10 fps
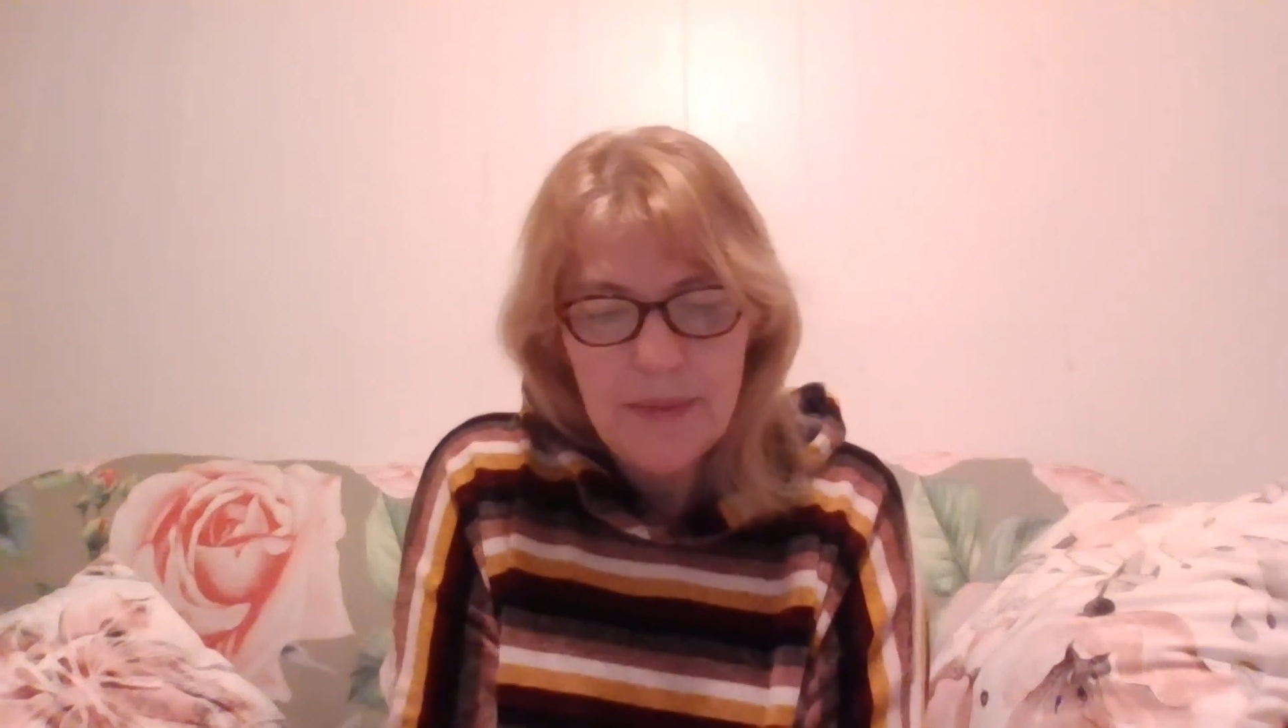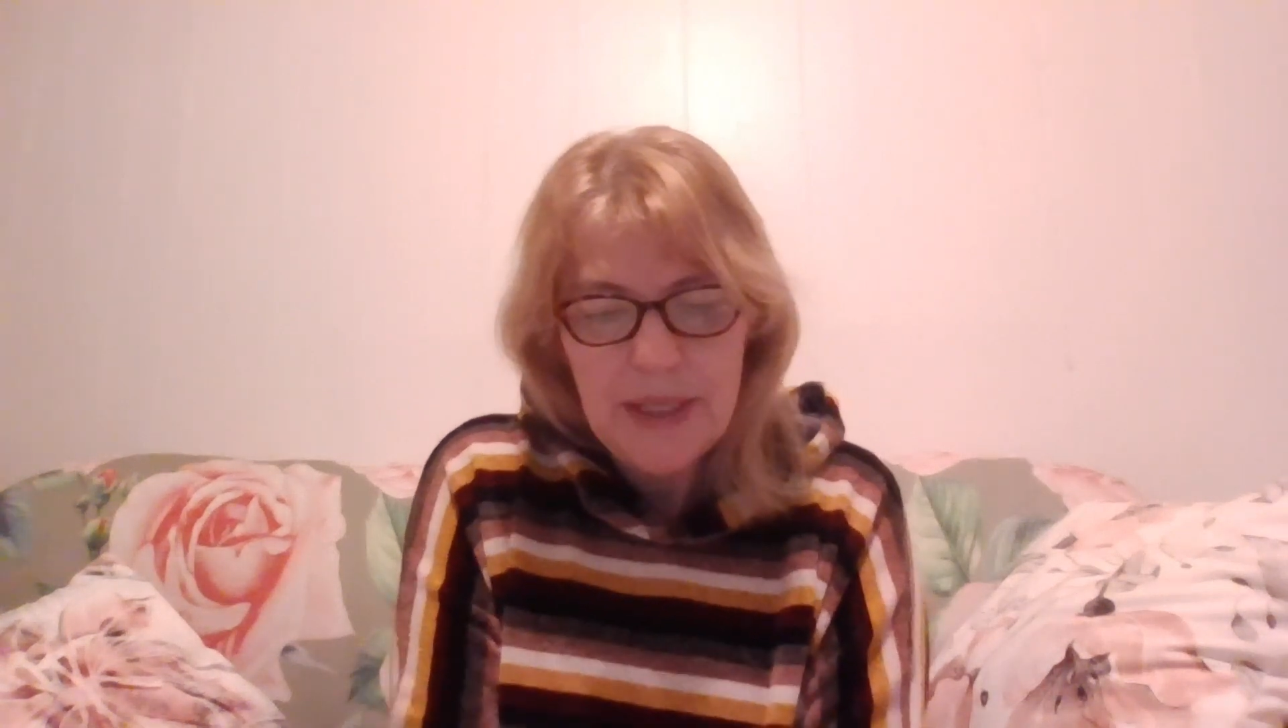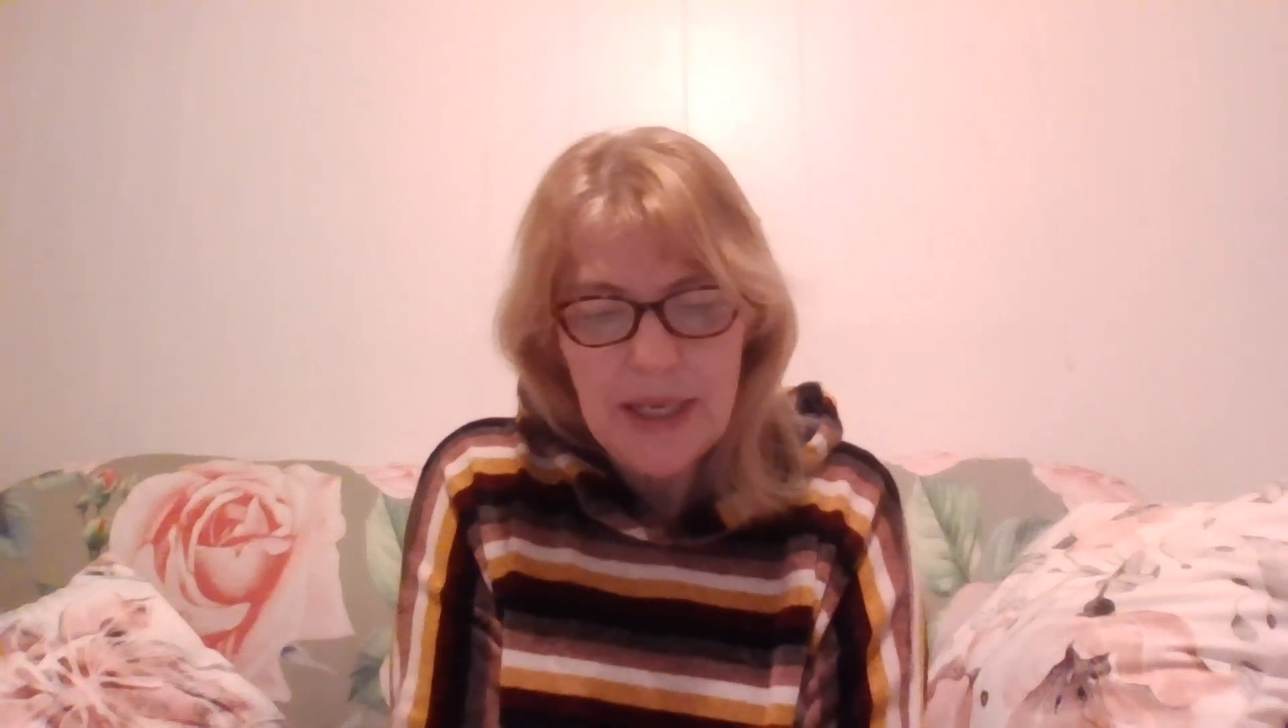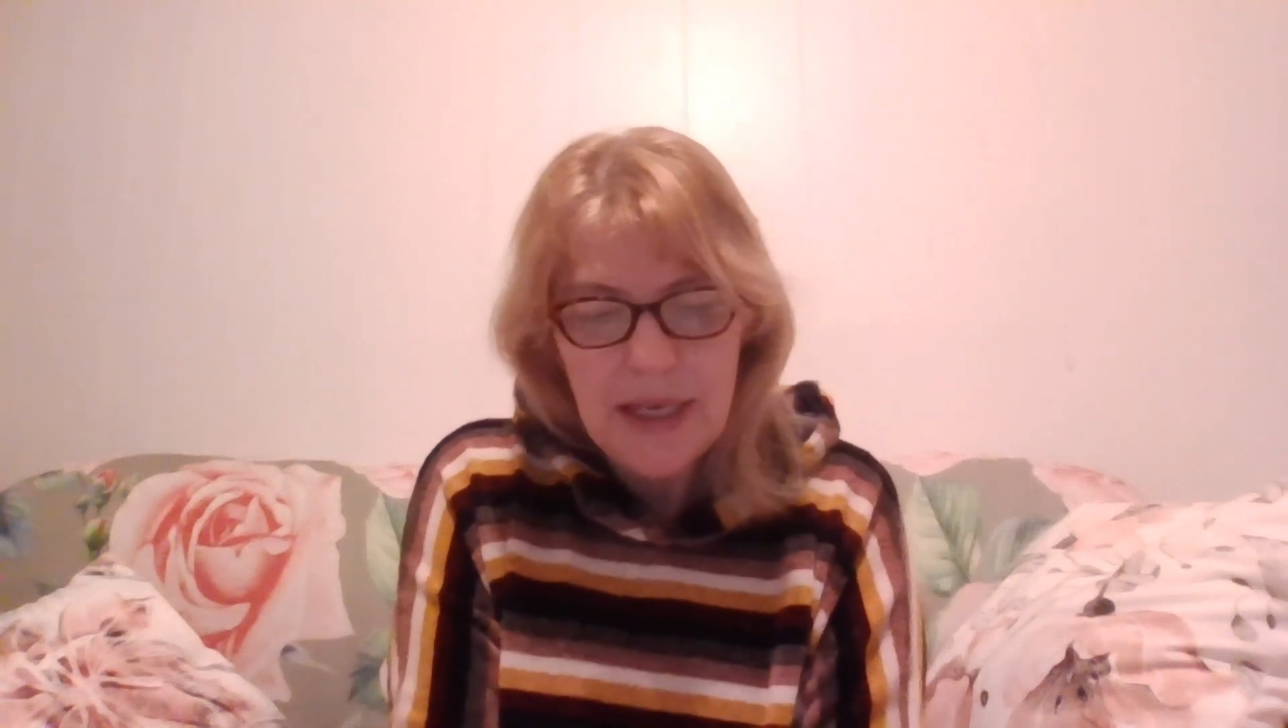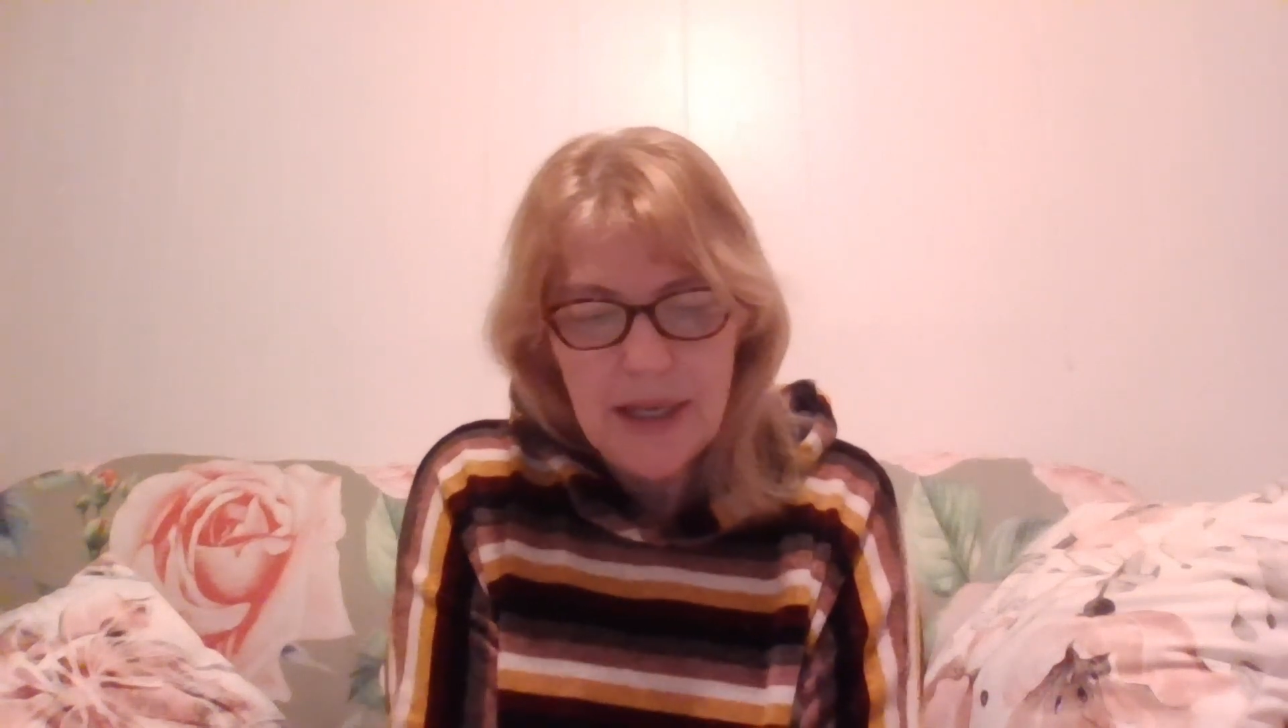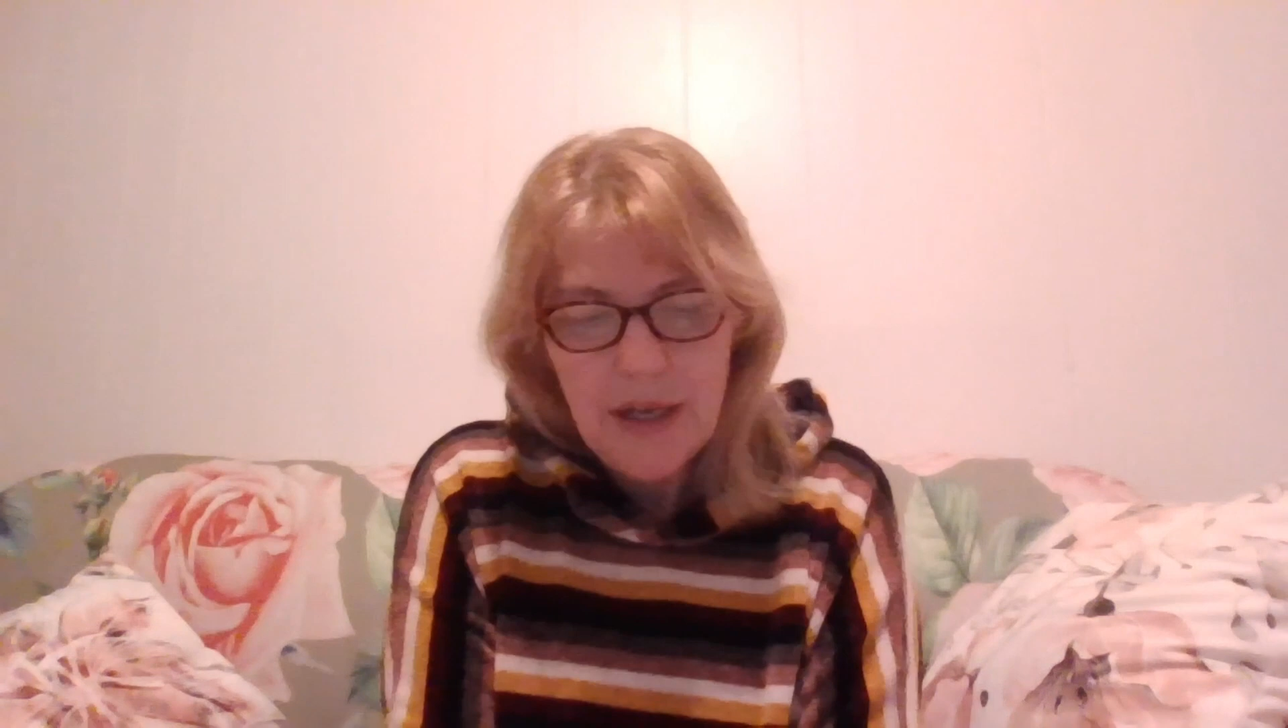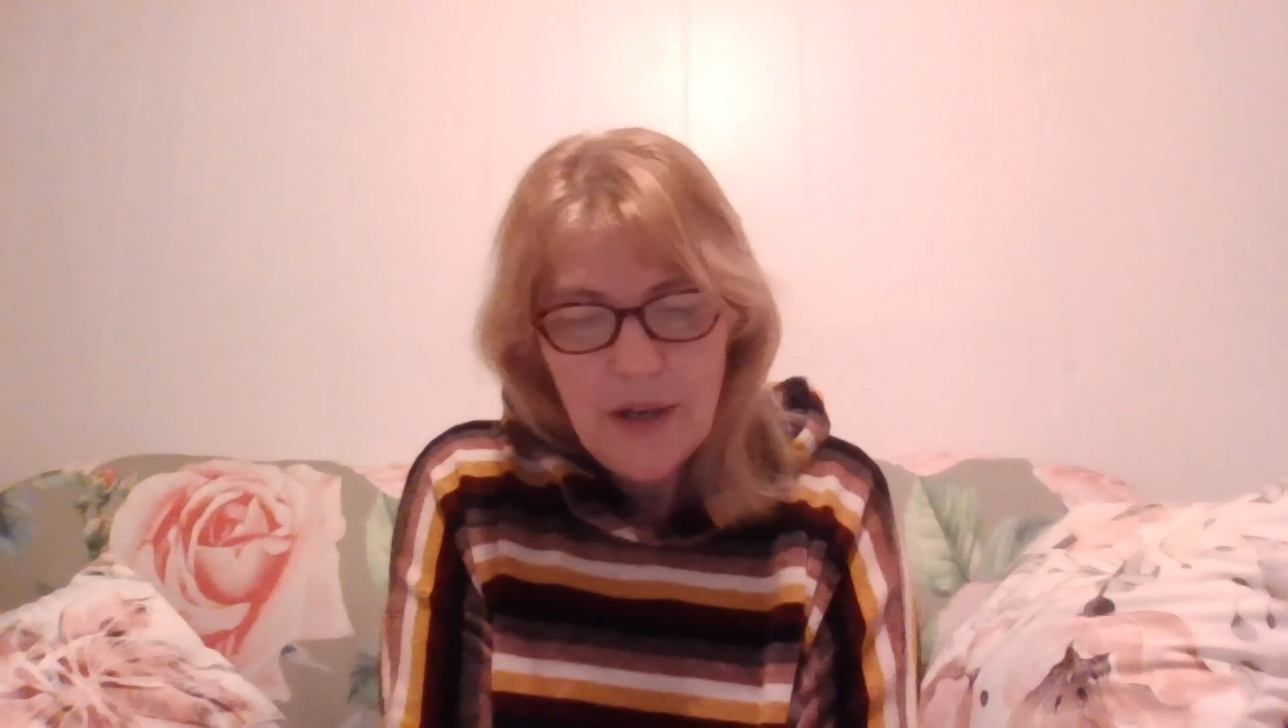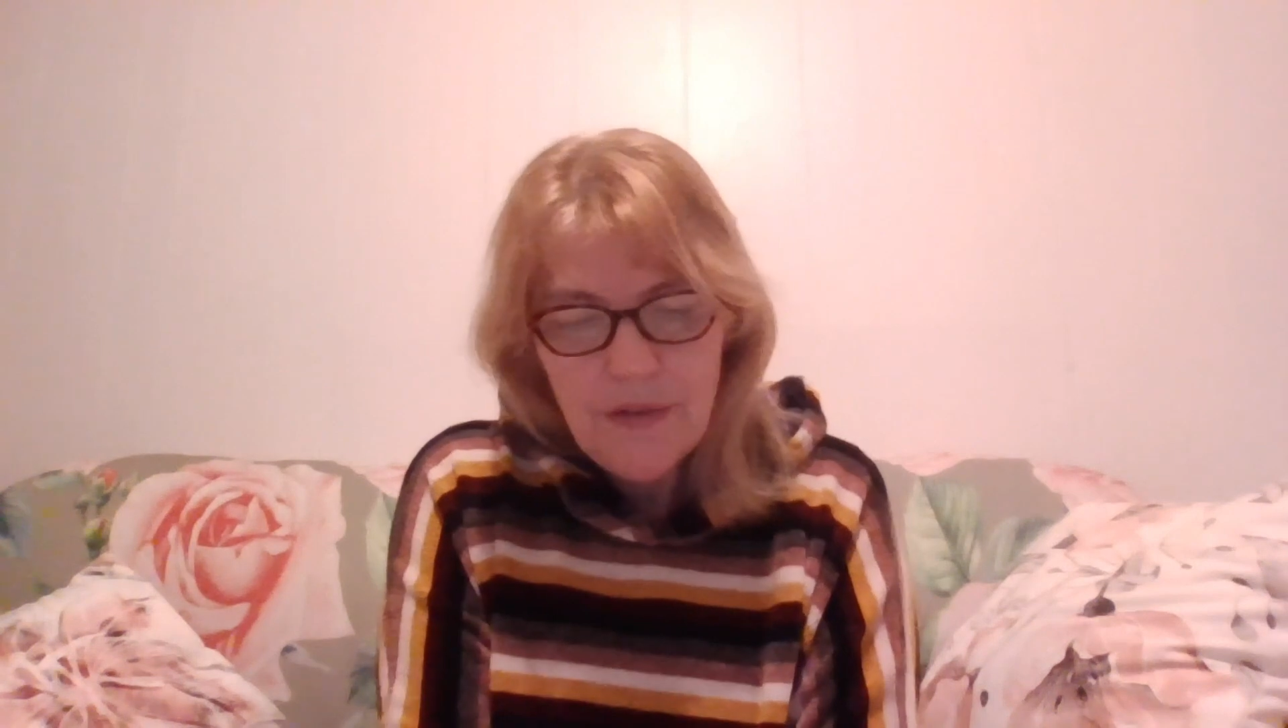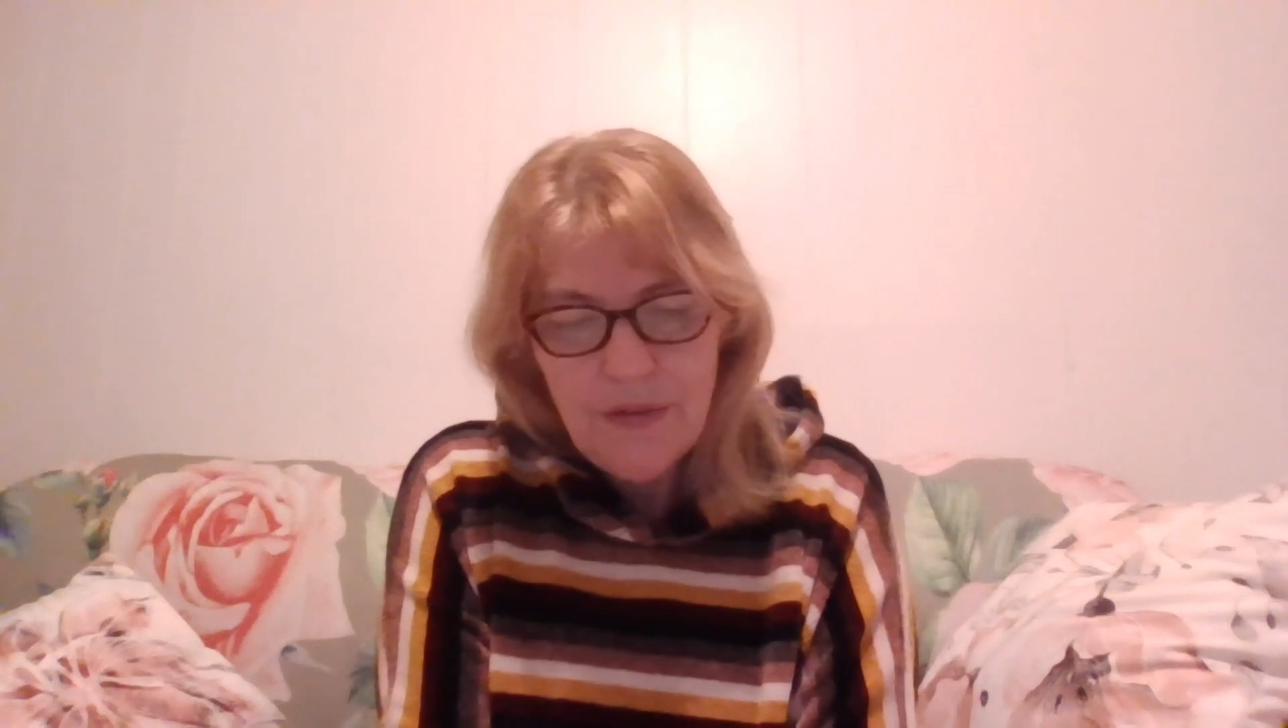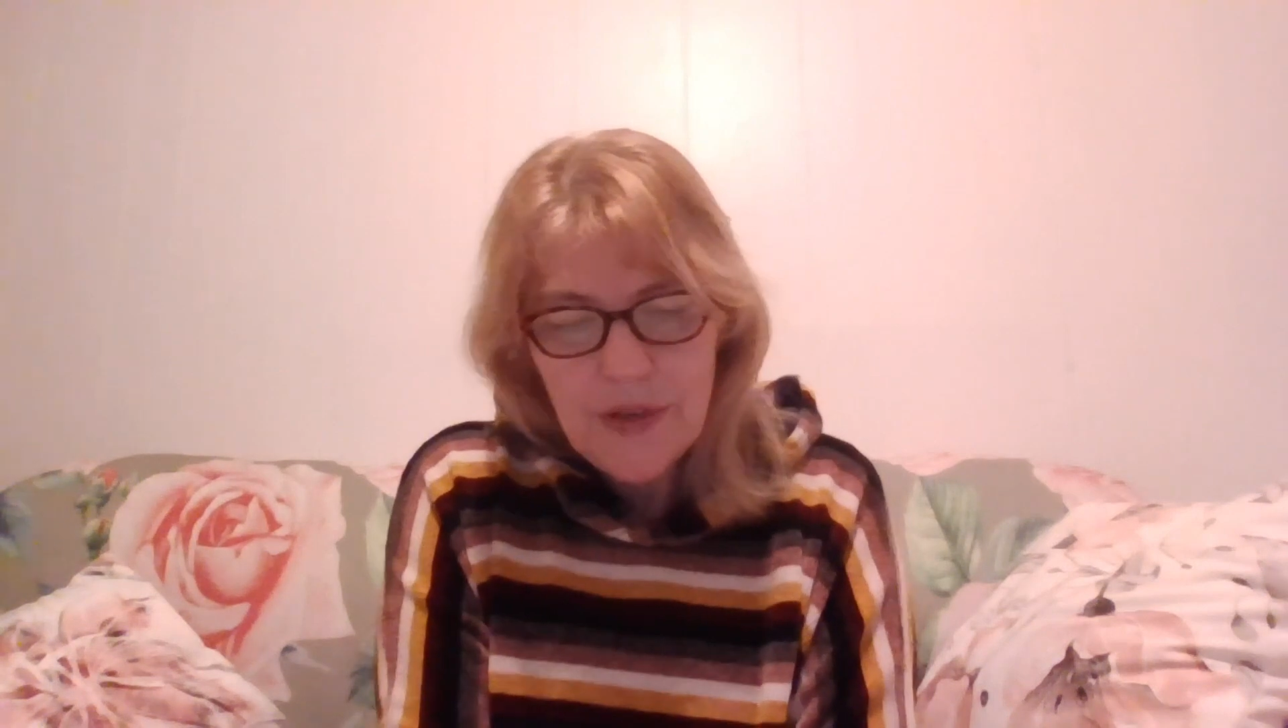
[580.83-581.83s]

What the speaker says: tea. For